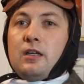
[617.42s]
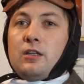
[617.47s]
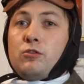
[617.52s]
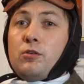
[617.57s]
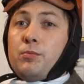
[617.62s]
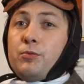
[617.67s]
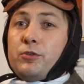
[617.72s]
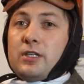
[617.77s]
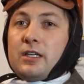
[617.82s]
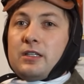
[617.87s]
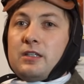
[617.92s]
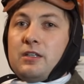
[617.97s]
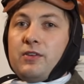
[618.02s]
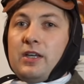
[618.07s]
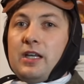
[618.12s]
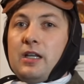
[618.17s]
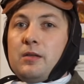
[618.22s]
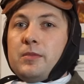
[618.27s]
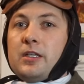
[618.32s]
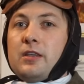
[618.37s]
to a protective
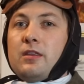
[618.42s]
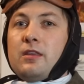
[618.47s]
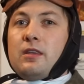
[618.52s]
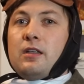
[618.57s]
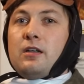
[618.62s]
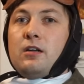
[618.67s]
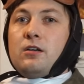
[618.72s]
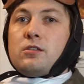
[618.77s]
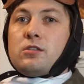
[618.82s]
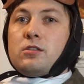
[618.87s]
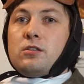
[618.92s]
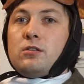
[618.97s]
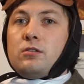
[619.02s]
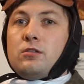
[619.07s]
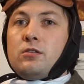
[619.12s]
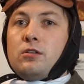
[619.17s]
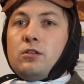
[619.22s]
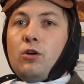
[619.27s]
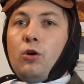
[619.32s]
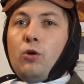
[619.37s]
helmet that also
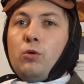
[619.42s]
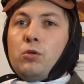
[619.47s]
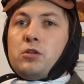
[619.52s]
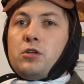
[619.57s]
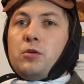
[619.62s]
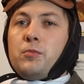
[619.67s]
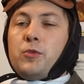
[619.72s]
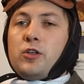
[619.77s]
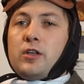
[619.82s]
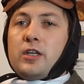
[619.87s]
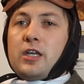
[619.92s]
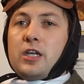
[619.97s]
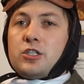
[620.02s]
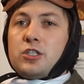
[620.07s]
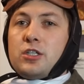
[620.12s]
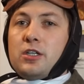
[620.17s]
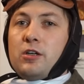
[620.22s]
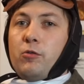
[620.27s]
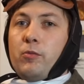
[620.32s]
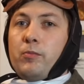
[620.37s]
could hold
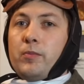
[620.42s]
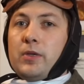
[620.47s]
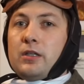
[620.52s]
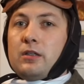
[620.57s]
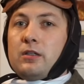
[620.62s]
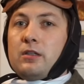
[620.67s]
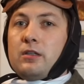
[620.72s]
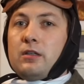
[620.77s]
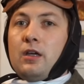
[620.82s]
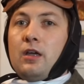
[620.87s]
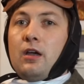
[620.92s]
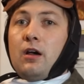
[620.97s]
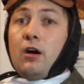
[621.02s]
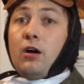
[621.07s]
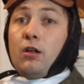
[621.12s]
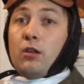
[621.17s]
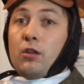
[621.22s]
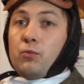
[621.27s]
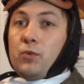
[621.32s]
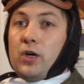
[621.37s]
communication equipment,
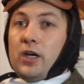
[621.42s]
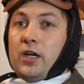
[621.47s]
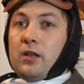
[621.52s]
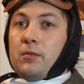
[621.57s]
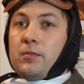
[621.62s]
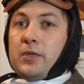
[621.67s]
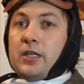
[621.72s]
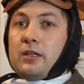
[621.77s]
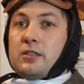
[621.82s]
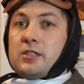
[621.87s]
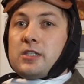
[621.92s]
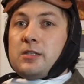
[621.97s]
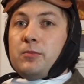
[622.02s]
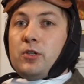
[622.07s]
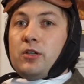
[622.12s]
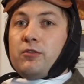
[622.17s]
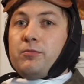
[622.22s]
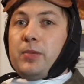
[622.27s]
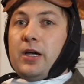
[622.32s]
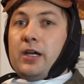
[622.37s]
all the while being a
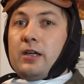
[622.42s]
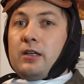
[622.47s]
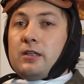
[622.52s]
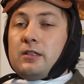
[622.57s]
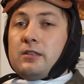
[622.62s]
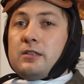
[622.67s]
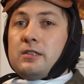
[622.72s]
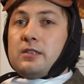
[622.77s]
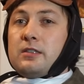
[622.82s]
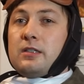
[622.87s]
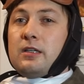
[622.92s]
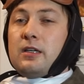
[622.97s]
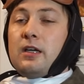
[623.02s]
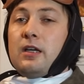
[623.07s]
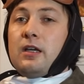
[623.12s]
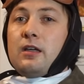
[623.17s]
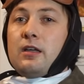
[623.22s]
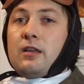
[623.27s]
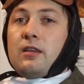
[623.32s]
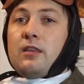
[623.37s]
symbol of pilots,
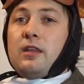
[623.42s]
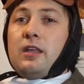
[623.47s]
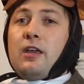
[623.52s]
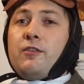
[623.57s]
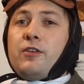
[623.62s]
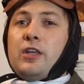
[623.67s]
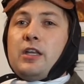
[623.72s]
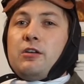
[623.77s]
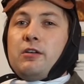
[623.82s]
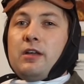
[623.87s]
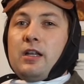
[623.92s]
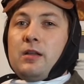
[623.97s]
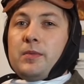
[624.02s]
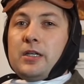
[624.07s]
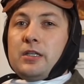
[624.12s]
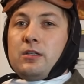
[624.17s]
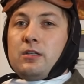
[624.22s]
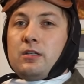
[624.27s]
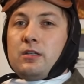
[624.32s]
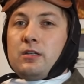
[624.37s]
the Aviator
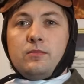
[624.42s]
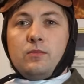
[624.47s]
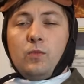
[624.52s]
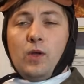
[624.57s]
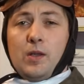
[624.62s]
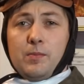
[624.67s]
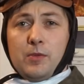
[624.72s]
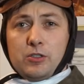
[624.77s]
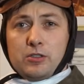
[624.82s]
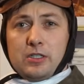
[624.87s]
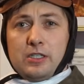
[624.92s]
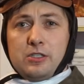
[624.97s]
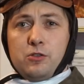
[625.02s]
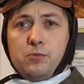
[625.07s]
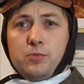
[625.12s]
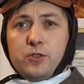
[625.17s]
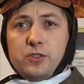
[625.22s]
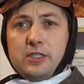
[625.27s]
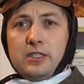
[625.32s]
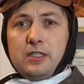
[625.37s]
helmet, while mostly
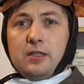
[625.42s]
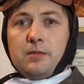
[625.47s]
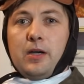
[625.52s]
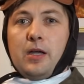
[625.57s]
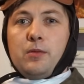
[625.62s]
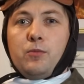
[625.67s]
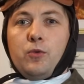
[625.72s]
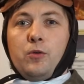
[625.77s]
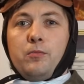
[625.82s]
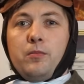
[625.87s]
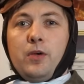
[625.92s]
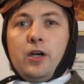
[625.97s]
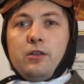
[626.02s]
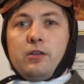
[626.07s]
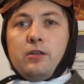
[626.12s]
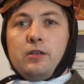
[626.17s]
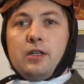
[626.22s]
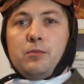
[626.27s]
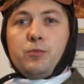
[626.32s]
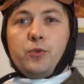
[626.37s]
superseded by more
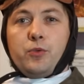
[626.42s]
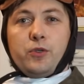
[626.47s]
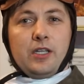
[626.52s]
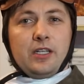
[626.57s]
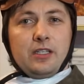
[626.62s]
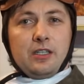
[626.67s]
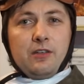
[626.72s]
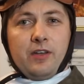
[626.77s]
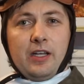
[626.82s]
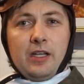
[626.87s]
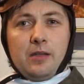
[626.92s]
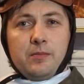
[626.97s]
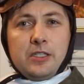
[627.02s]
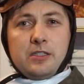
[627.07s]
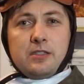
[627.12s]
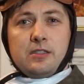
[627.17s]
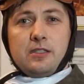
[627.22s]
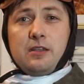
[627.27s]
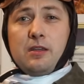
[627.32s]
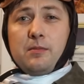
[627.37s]
modern and protective
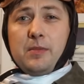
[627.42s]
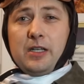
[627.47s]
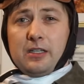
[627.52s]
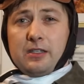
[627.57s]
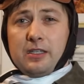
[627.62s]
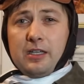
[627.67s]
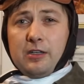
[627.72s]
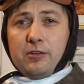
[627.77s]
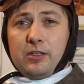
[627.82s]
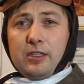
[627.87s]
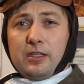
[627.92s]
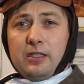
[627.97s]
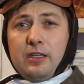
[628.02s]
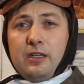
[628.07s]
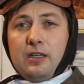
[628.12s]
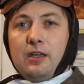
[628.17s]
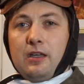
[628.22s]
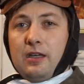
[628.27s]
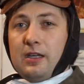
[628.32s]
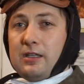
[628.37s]
helmets in the military,
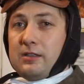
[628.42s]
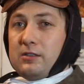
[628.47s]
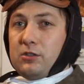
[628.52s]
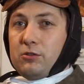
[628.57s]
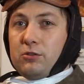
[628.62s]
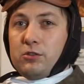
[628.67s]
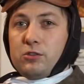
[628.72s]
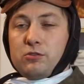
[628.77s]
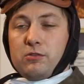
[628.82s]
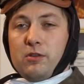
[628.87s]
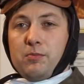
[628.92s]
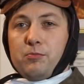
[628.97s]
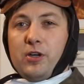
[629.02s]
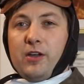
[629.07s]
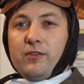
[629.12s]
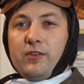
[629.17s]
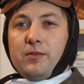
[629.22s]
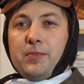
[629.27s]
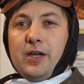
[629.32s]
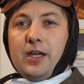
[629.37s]
endures with
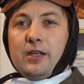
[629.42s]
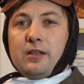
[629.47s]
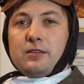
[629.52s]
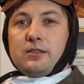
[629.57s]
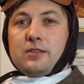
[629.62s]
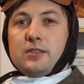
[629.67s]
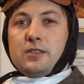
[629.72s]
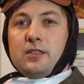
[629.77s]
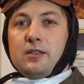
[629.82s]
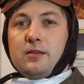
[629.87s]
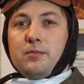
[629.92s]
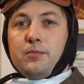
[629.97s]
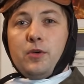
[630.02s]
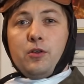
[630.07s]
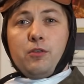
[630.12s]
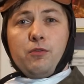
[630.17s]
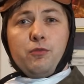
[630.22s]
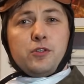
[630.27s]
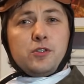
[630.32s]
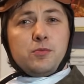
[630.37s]
private pilots,
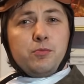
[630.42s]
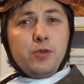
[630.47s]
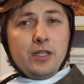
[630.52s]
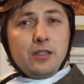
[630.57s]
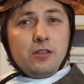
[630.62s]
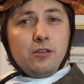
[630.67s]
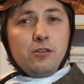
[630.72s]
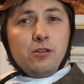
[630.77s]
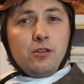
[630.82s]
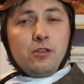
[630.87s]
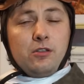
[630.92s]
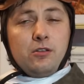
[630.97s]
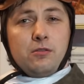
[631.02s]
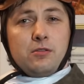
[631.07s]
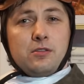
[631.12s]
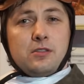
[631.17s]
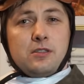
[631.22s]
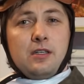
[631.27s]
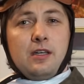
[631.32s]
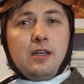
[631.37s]
both for its practical
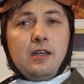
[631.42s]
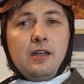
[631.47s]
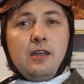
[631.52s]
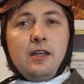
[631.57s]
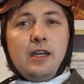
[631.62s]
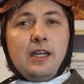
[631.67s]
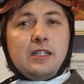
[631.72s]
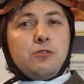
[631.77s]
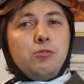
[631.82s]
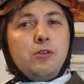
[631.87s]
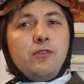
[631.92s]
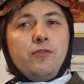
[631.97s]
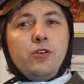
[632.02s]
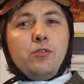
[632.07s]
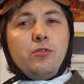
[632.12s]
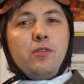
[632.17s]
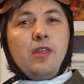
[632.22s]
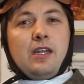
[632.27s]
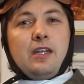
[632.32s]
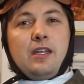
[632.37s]
use and to
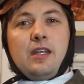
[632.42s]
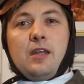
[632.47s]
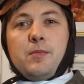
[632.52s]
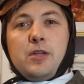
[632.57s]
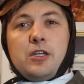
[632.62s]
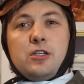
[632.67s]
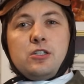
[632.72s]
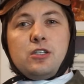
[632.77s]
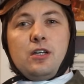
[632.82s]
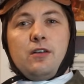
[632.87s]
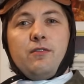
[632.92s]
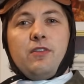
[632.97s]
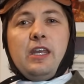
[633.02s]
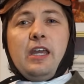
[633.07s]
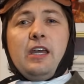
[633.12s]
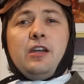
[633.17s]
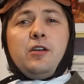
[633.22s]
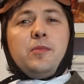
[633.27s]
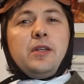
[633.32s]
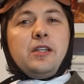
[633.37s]
evoke that image of the
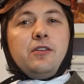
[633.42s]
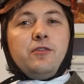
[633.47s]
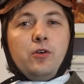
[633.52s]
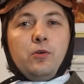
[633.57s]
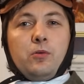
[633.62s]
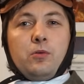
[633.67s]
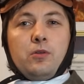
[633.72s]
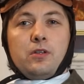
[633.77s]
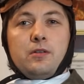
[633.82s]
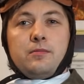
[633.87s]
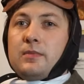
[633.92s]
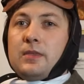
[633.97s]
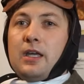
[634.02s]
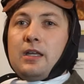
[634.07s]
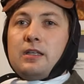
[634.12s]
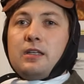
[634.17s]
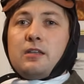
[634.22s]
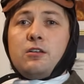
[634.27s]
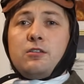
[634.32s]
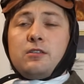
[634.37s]
airmen of old,
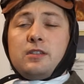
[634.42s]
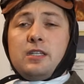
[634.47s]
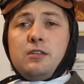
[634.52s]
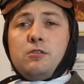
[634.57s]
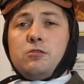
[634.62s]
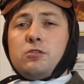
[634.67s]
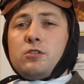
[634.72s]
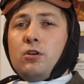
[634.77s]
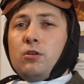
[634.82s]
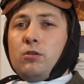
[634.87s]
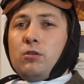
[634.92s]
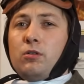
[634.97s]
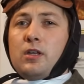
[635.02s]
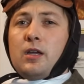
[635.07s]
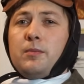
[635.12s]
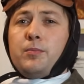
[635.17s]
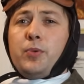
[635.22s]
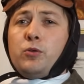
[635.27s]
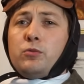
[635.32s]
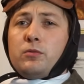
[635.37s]
and it continues to hold a
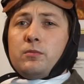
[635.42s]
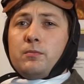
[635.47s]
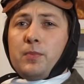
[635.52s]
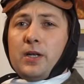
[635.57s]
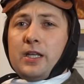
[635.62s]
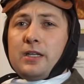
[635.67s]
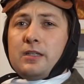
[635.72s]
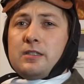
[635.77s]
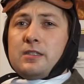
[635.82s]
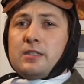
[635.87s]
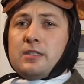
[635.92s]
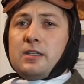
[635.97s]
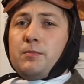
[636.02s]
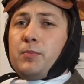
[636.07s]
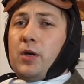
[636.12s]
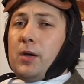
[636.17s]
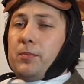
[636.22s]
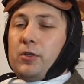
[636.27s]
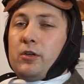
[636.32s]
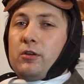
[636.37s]
potent place in
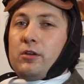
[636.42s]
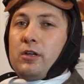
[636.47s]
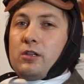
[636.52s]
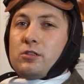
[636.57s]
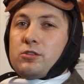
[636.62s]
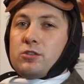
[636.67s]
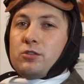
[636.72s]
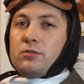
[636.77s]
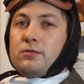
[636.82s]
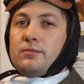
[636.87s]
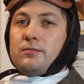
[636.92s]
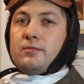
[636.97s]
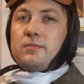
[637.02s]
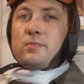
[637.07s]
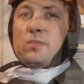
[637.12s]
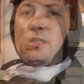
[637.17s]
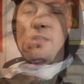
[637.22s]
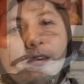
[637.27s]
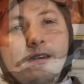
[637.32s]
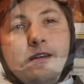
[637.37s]
popular culture.
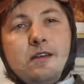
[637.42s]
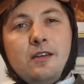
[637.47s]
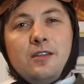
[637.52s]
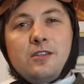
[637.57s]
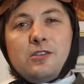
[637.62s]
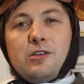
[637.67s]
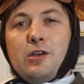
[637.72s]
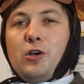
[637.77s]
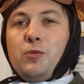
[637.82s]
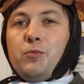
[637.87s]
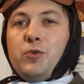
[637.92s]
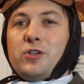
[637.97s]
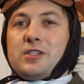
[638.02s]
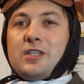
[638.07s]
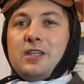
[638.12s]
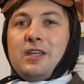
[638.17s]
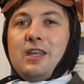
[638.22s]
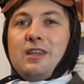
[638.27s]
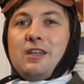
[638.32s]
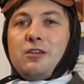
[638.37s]
So I hope once
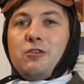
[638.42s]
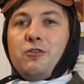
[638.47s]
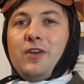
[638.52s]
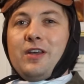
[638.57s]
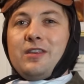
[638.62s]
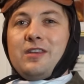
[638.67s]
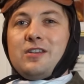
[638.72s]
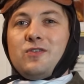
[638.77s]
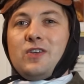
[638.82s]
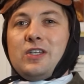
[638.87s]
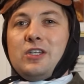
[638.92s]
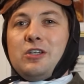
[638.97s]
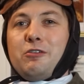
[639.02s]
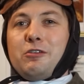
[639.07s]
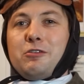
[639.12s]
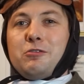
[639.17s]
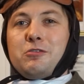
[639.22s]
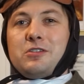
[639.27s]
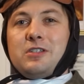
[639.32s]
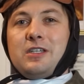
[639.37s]
again that you found this video
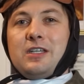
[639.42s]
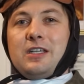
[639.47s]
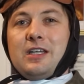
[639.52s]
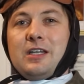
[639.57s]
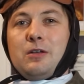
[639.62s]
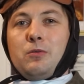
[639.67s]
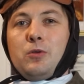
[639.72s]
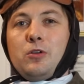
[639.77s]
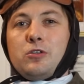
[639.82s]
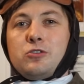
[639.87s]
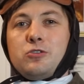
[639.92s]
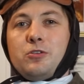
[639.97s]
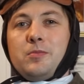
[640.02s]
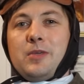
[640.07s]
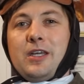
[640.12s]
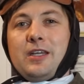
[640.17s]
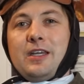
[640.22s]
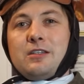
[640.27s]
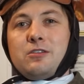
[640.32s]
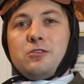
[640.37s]
interesting and will join me
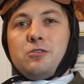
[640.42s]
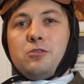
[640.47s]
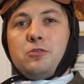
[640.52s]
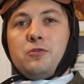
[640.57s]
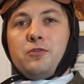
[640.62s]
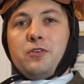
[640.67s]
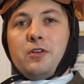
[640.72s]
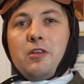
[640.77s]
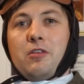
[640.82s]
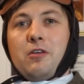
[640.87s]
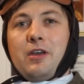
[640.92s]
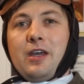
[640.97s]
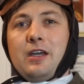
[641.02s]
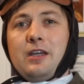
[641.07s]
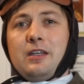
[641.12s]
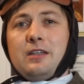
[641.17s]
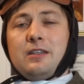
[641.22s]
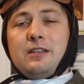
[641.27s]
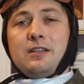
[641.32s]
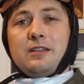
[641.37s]
again soon for another
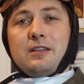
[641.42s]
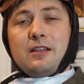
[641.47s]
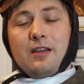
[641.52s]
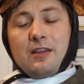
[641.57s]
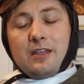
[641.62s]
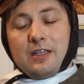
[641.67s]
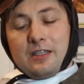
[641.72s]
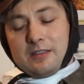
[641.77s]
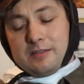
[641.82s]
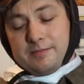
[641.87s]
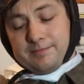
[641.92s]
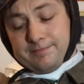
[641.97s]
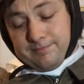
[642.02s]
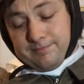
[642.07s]
hat. Until then,